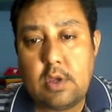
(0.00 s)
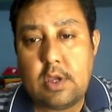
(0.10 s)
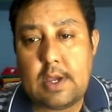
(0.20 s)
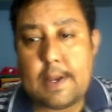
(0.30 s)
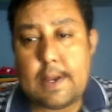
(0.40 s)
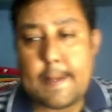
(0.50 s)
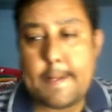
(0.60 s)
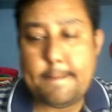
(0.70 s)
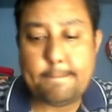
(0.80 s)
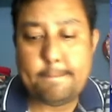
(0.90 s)
um,
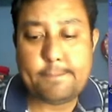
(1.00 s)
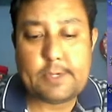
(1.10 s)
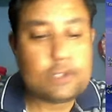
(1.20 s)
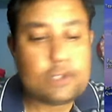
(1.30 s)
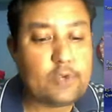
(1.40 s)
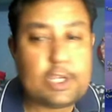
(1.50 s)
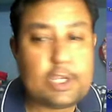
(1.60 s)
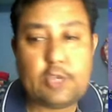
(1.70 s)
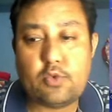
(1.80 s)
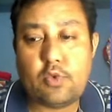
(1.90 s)

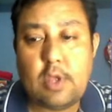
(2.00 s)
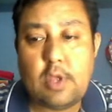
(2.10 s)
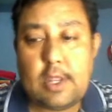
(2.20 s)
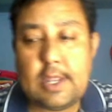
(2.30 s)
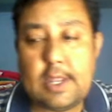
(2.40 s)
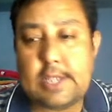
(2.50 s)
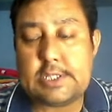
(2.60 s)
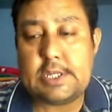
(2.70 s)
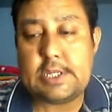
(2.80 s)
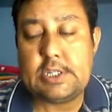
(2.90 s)
22 less
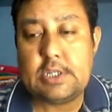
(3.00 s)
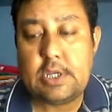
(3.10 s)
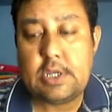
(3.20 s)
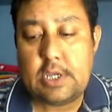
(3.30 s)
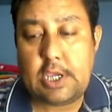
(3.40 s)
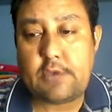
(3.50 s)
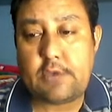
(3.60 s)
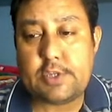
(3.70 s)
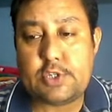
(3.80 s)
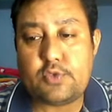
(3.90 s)
than equals
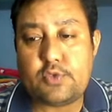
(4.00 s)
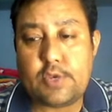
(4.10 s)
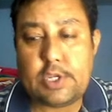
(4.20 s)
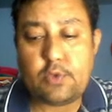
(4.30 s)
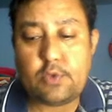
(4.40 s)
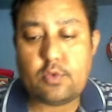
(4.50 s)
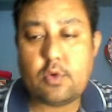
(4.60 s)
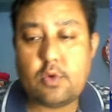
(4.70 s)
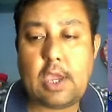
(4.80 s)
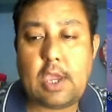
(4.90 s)
to 22.
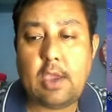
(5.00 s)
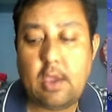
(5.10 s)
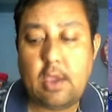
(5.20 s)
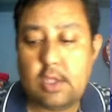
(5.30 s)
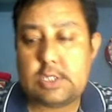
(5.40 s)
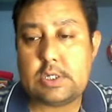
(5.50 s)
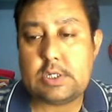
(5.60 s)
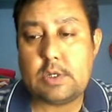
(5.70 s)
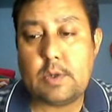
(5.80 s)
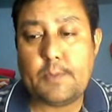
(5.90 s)
Okay,
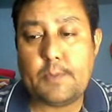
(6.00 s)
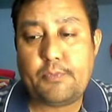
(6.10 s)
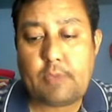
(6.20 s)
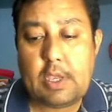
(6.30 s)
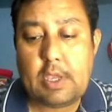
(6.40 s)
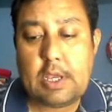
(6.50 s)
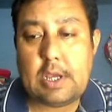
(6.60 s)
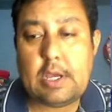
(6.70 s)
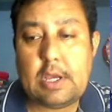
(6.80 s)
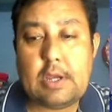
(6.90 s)
so
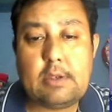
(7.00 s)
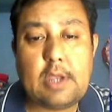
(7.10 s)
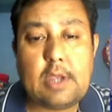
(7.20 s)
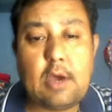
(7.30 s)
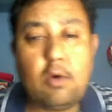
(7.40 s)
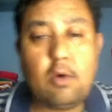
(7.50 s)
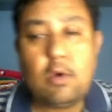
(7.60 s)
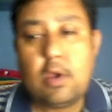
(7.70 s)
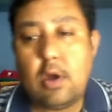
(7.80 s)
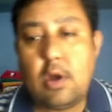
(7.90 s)
now
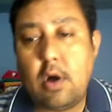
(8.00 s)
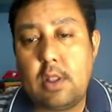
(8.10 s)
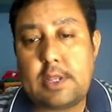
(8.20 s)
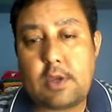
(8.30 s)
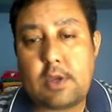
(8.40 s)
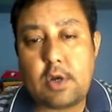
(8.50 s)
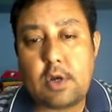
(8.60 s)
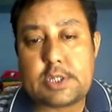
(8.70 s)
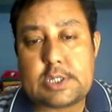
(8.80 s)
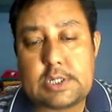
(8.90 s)
all the
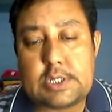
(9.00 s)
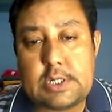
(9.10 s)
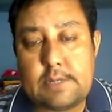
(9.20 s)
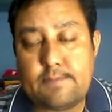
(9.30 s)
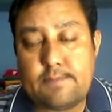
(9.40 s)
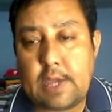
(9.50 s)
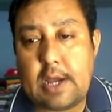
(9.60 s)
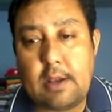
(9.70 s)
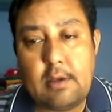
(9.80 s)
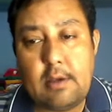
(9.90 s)
records are
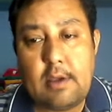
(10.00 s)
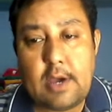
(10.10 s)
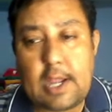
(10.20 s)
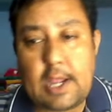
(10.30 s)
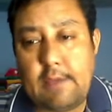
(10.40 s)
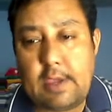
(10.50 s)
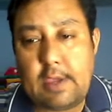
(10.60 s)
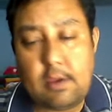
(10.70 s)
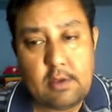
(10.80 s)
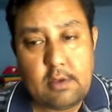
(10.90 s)
arriving
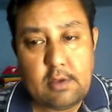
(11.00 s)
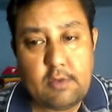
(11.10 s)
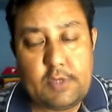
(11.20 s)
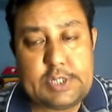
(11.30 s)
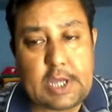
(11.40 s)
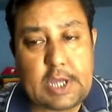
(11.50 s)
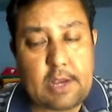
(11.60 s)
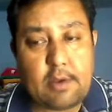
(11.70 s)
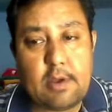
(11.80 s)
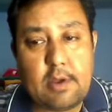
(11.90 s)
which are
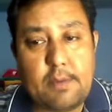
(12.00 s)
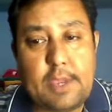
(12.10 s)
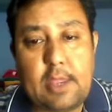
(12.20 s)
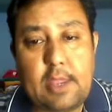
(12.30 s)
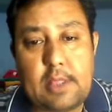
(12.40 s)
being